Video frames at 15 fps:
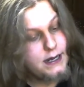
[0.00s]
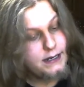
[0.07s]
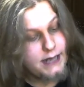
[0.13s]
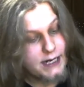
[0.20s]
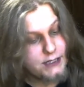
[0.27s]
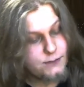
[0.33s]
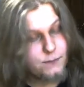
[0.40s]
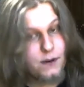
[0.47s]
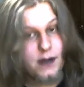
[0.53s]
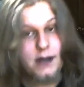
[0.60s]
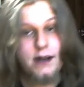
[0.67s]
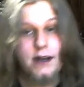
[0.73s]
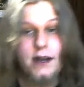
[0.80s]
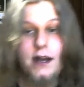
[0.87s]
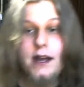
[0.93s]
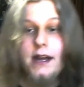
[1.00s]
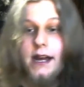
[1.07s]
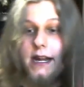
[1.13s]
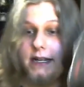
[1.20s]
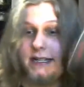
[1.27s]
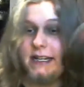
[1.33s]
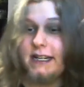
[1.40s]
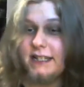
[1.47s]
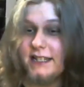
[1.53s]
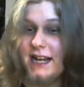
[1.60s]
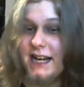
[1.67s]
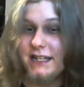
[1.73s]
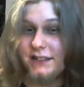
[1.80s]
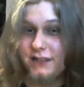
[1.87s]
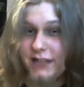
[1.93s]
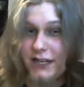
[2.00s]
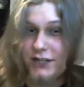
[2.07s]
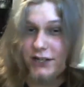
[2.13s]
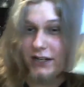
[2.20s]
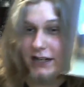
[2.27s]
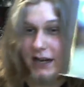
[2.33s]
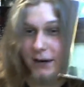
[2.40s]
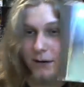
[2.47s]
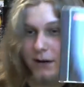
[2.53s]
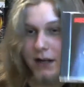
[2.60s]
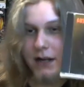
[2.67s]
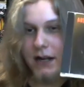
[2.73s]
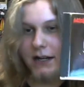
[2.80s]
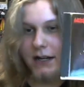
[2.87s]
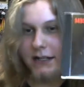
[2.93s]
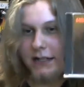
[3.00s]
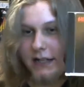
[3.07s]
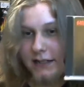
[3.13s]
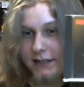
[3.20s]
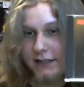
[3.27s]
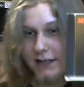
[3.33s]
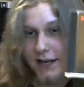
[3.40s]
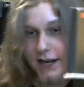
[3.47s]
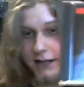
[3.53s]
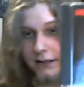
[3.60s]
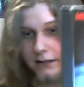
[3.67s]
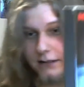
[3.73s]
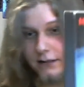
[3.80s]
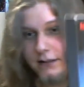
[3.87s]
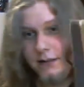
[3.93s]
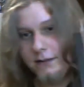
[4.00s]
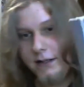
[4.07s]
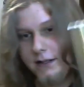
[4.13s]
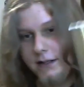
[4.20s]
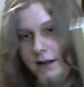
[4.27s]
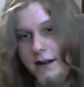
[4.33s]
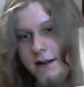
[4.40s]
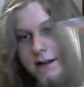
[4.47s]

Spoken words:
Next one, Deicide's Legion. Now, Deicide, hold on.